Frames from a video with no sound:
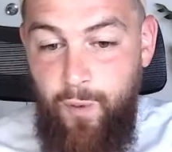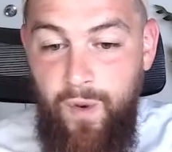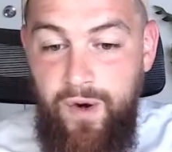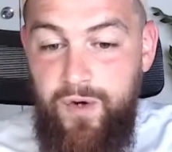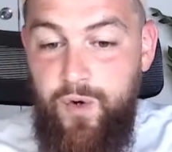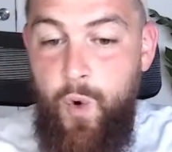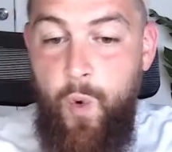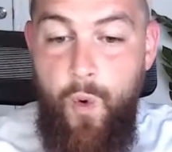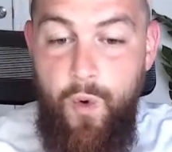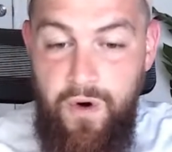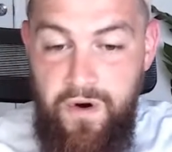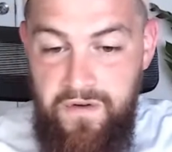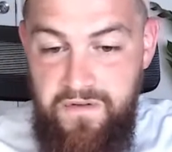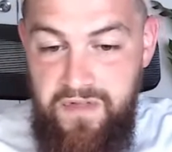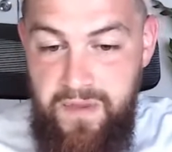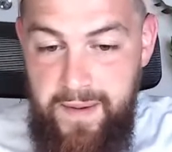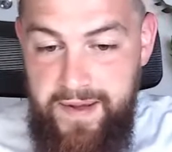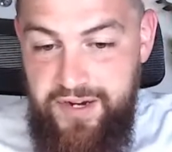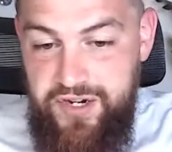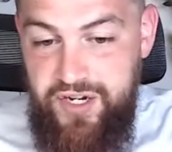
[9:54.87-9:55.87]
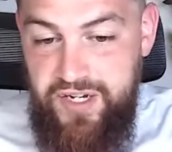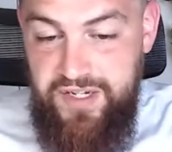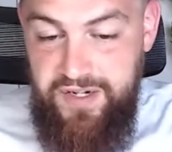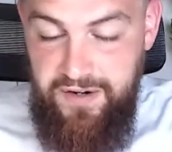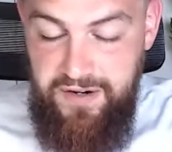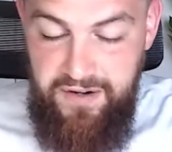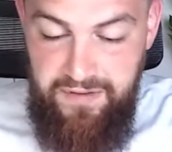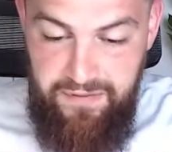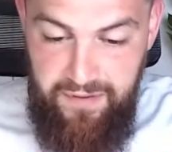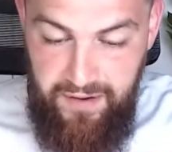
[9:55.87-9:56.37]
One corner of the masjid
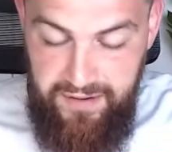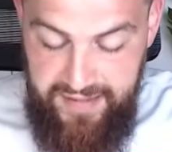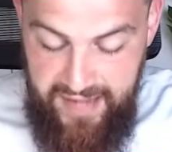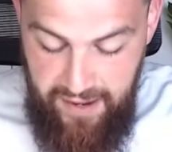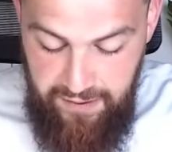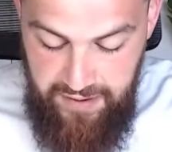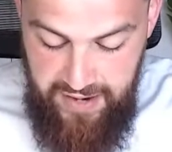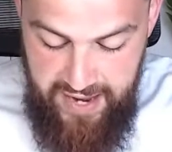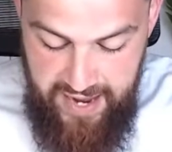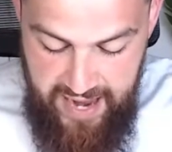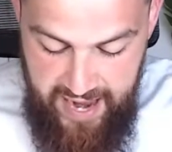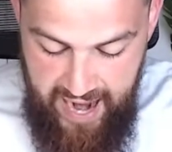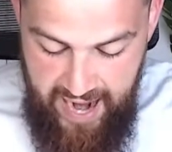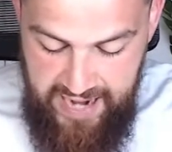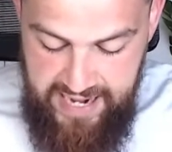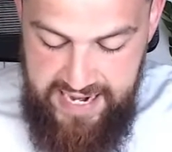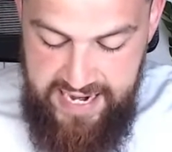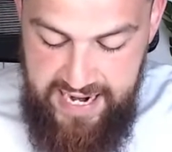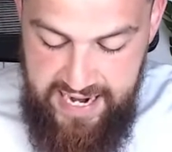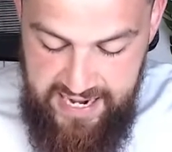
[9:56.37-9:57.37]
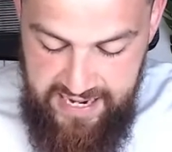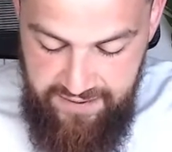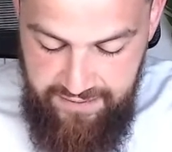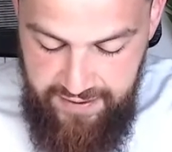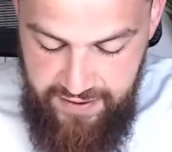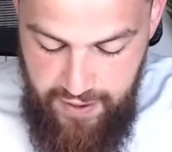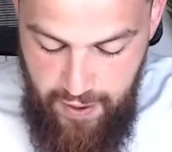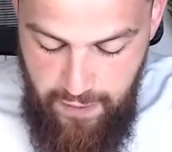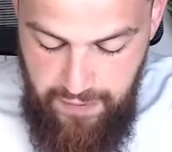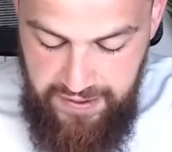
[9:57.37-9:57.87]
started to fall down, and he didn't
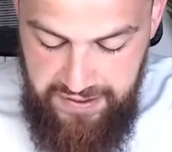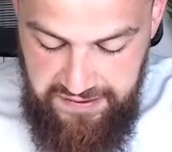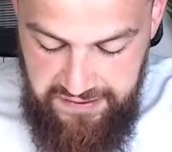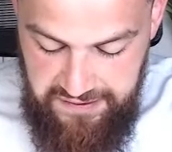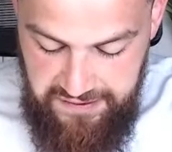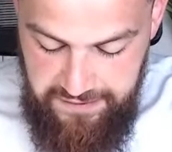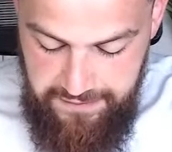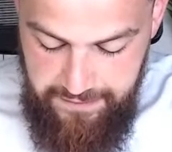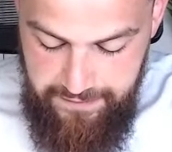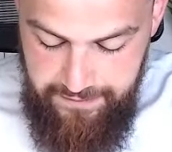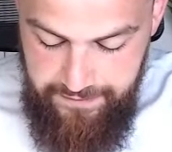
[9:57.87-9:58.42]
even notice,